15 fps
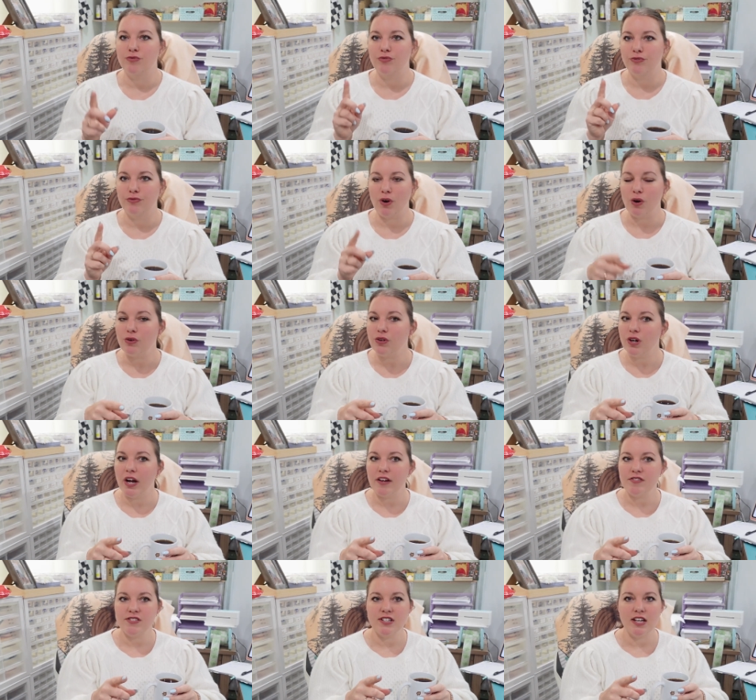
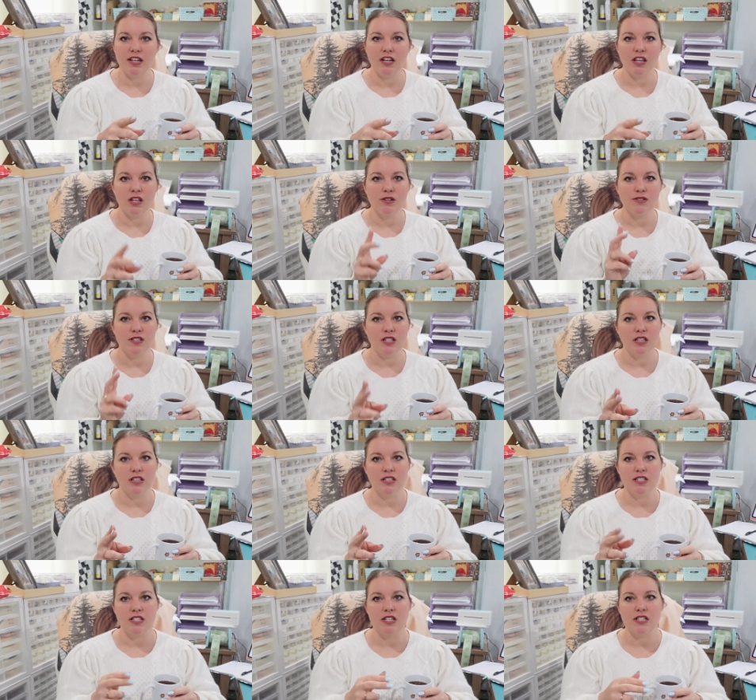photographs taken of those and the
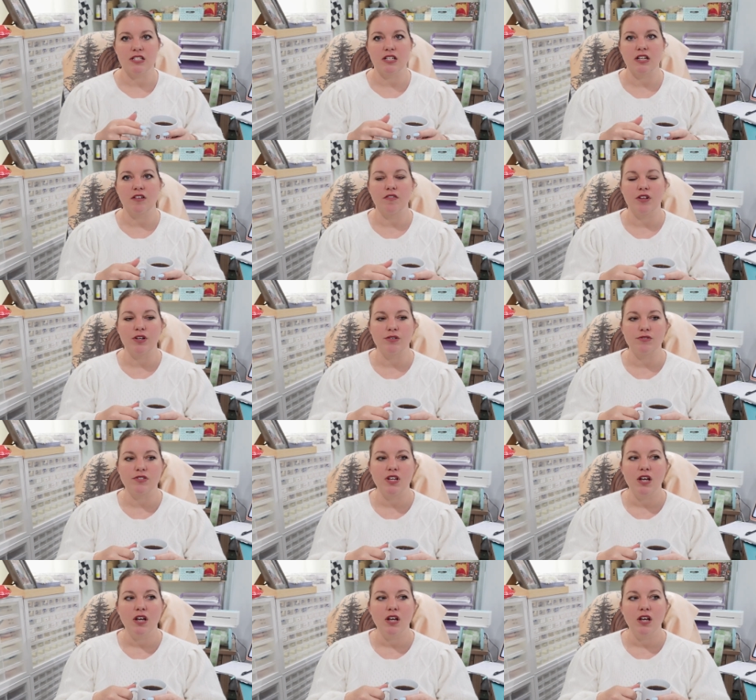listings done of those